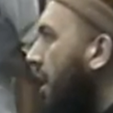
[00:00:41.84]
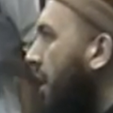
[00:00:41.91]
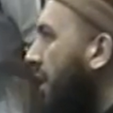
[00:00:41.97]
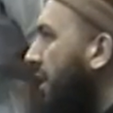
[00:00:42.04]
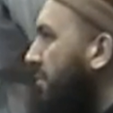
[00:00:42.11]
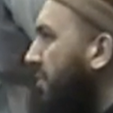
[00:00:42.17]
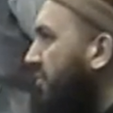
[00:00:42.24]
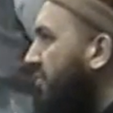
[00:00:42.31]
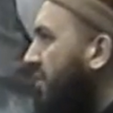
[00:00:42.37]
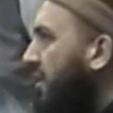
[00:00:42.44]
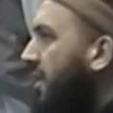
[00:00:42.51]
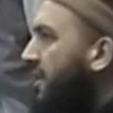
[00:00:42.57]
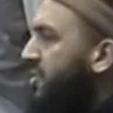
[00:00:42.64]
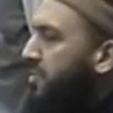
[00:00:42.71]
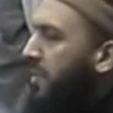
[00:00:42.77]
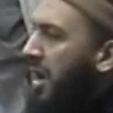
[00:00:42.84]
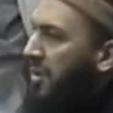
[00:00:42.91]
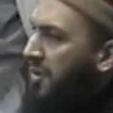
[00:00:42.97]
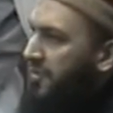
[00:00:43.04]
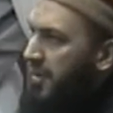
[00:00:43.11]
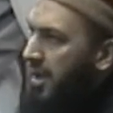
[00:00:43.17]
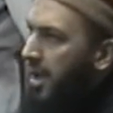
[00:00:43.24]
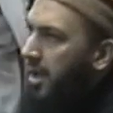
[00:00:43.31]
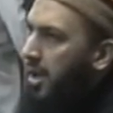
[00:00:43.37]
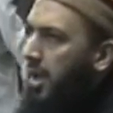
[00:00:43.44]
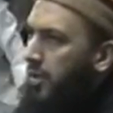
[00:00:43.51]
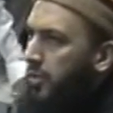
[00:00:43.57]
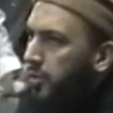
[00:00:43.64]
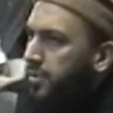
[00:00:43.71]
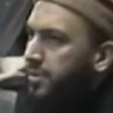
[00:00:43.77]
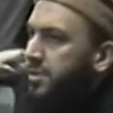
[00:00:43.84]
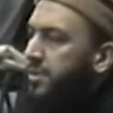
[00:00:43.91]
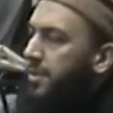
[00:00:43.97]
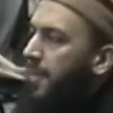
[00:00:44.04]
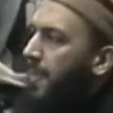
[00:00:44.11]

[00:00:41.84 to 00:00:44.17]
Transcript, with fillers: And number three, Allah subhanahu wa ta'ala, our Lord.